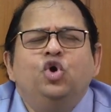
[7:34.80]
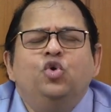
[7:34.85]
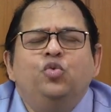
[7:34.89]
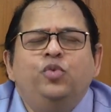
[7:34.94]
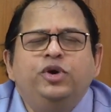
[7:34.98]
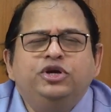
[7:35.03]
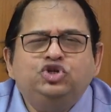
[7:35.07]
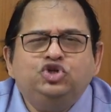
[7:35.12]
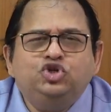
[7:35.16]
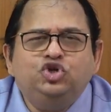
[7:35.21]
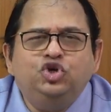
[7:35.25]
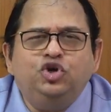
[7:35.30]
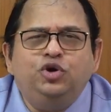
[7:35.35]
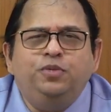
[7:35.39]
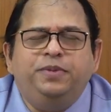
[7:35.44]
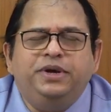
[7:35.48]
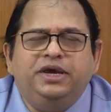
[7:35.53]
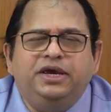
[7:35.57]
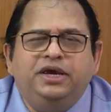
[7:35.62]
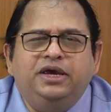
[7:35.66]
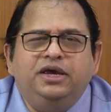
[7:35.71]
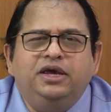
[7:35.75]
which should
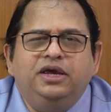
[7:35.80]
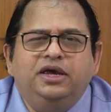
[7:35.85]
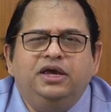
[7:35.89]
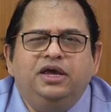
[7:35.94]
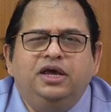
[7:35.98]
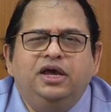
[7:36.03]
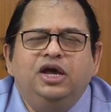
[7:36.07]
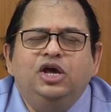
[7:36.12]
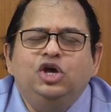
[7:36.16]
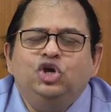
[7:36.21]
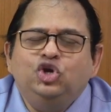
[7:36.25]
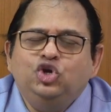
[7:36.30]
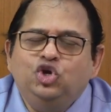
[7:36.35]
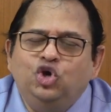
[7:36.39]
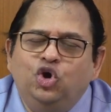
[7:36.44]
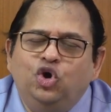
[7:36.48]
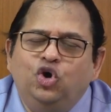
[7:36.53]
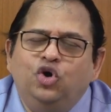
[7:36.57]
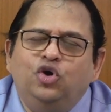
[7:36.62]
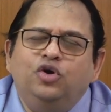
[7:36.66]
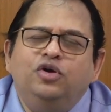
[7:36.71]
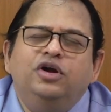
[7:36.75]
be
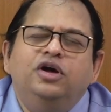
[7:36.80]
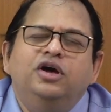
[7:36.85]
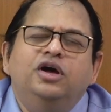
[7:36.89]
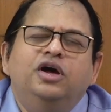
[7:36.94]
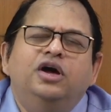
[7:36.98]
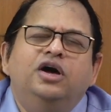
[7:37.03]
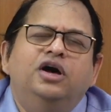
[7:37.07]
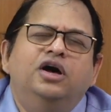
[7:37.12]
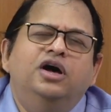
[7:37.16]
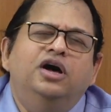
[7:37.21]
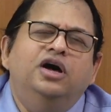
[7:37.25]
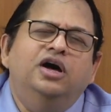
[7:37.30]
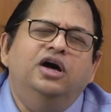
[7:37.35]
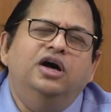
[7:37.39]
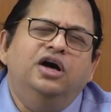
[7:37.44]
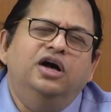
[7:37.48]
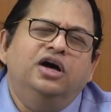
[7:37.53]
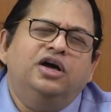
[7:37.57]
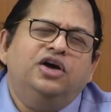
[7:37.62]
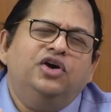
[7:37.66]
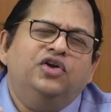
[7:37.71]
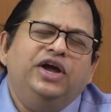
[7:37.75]
your
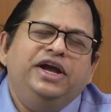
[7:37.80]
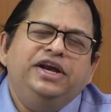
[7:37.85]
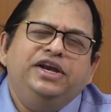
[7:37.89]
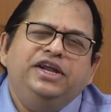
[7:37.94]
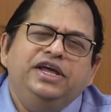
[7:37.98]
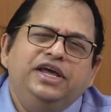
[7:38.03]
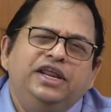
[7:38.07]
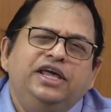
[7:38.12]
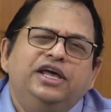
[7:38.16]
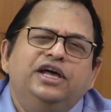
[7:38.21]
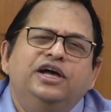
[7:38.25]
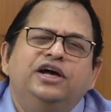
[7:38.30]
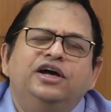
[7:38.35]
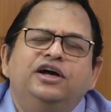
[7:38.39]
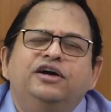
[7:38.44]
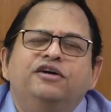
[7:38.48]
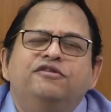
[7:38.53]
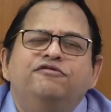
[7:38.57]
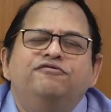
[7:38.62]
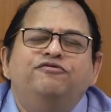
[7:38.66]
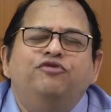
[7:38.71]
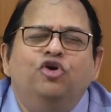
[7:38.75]
criteria
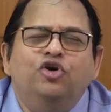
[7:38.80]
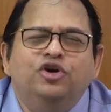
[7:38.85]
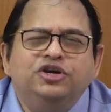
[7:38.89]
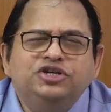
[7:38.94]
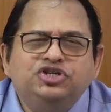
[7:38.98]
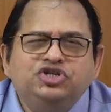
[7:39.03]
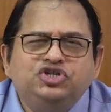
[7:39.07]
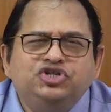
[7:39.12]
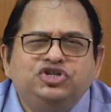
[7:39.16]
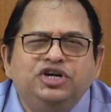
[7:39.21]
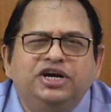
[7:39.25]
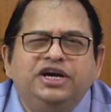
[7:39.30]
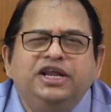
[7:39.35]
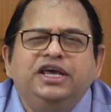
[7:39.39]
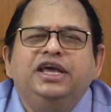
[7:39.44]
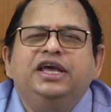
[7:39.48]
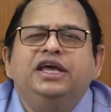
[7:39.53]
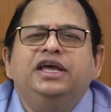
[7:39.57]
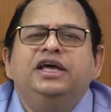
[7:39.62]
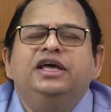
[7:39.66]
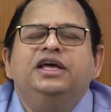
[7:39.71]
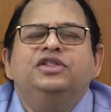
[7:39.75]
for
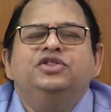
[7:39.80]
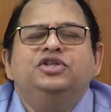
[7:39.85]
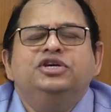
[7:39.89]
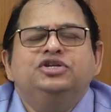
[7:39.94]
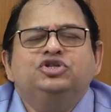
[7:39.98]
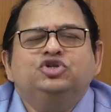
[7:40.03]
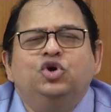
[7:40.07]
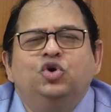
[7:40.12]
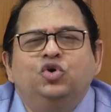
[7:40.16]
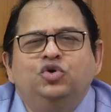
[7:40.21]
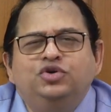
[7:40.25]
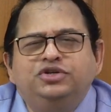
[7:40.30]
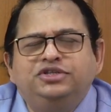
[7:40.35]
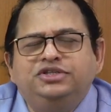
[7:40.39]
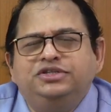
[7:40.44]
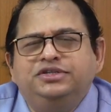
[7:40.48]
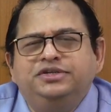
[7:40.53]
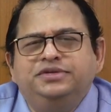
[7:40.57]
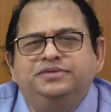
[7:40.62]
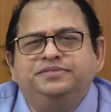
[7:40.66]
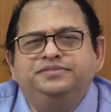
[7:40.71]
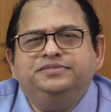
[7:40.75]
studying this
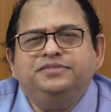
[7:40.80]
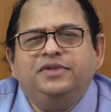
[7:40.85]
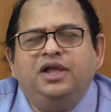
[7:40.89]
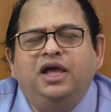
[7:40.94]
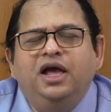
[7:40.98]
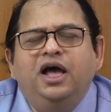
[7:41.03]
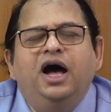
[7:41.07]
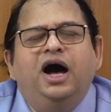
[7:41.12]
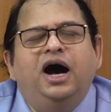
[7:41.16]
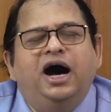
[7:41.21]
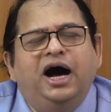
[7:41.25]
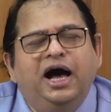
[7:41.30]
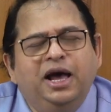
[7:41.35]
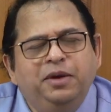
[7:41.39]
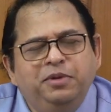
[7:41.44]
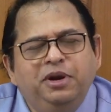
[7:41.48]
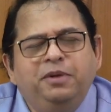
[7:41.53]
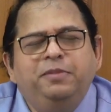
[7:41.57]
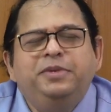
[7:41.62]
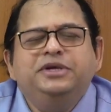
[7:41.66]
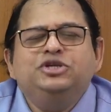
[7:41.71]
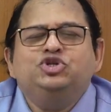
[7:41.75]
course. I
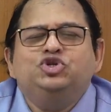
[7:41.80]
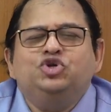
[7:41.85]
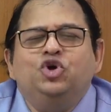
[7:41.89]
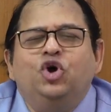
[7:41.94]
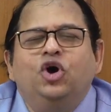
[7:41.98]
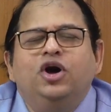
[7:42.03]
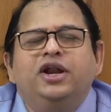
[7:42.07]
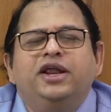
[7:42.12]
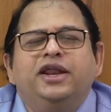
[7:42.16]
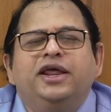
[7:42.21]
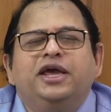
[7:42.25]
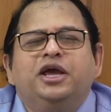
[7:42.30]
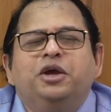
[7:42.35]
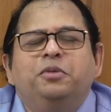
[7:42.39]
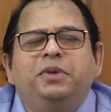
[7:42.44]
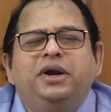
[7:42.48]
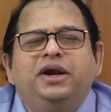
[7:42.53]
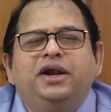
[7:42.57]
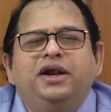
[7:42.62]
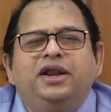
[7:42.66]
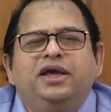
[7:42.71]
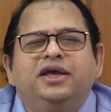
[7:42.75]
will be strongly
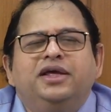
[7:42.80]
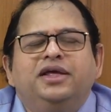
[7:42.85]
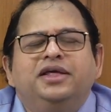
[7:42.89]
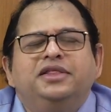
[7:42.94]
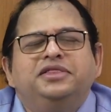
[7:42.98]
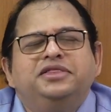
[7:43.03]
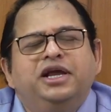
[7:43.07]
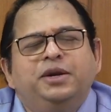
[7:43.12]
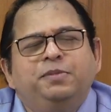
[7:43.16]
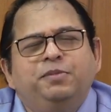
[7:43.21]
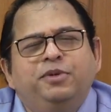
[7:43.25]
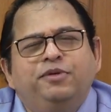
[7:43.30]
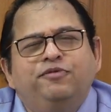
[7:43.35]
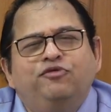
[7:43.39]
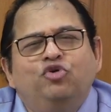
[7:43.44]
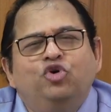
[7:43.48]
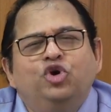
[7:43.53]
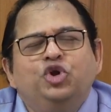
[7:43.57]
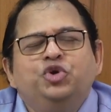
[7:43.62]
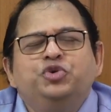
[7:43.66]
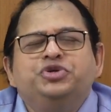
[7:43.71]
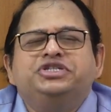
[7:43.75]
recommending that
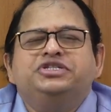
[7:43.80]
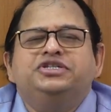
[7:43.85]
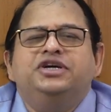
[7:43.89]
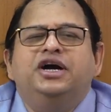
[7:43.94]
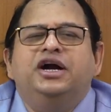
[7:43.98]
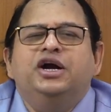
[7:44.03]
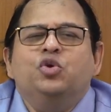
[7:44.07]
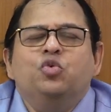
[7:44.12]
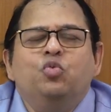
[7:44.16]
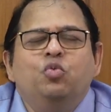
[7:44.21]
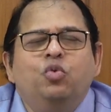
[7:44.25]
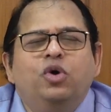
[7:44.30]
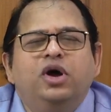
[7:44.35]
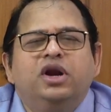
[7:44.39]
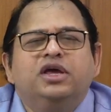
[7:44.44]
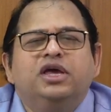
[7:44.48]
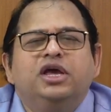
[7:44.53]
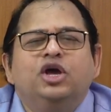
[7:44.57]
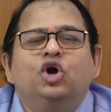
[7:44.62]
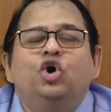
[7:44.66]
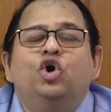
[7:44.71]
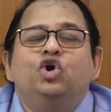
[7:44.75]
before you start
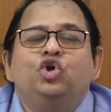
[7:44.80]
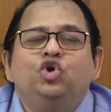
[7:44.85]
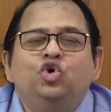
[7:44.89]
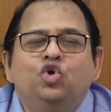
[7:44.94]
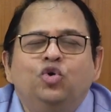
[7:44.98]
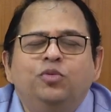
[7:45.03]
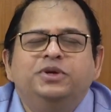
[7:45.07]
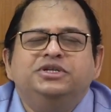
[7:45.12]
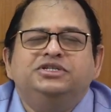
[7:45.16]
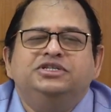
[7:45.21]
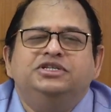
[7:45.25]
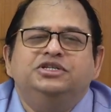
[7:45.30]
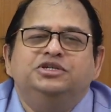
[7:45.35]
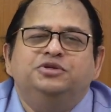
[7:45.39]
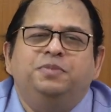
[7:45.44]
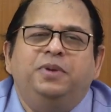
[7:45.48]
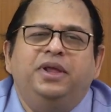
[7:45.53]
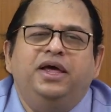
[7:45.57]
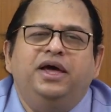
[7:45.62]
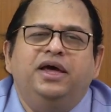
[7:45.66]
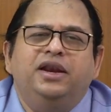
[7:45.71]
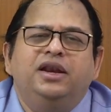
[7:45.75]
working on your business
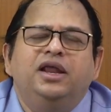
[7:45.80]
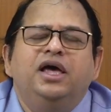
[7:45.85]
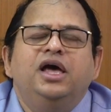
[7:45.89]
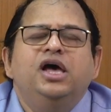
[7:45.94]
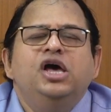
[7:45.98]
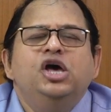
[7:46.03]
plan,